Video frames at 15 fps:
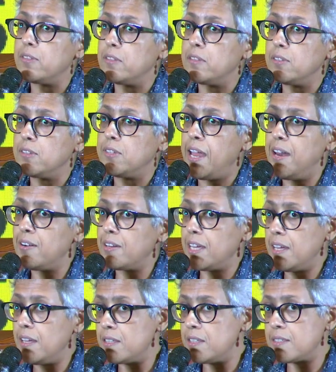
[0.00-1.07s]
there
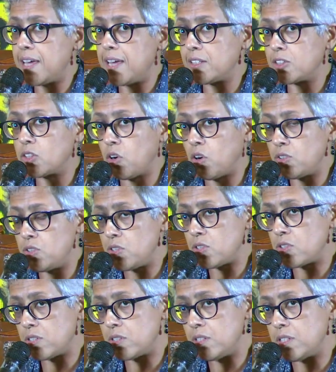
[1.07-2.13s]
is that
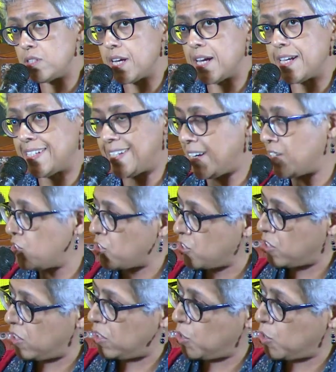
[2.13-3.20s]
constant
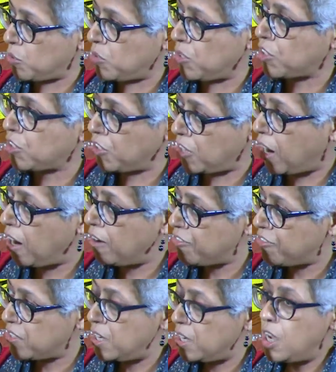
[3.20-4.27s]
attention to the
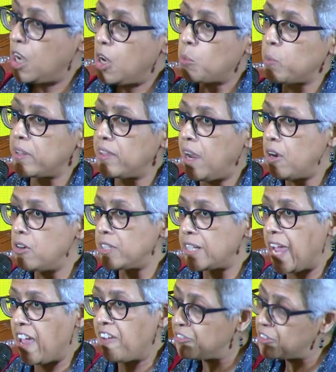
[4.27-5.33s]
craft without
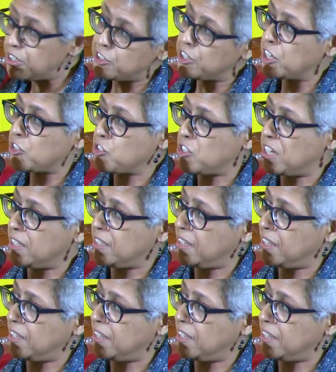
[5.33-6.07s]
ever retreating